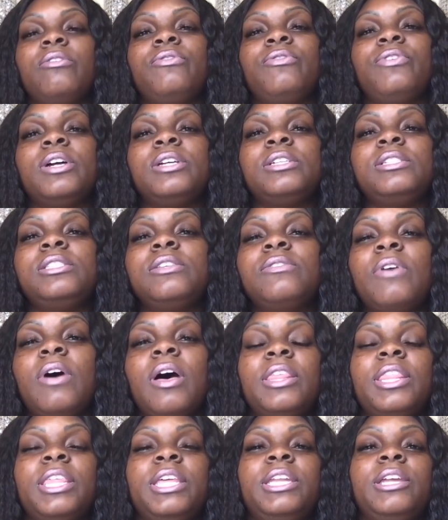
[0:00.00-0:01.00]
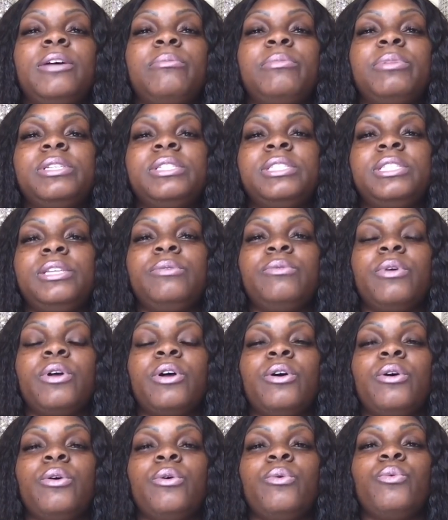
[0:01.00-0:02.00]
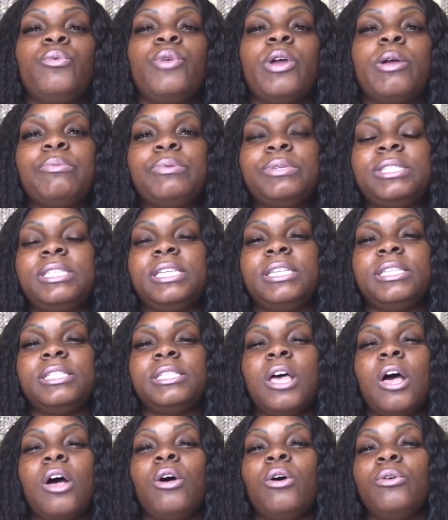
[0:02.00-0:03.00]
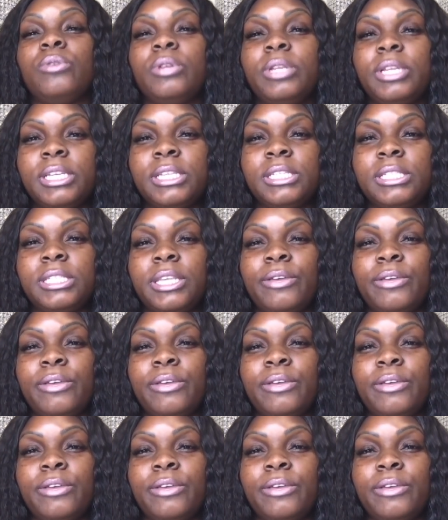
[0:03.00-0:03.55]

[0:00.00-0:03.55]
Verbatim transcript: First of all, the number zero represents wholeness,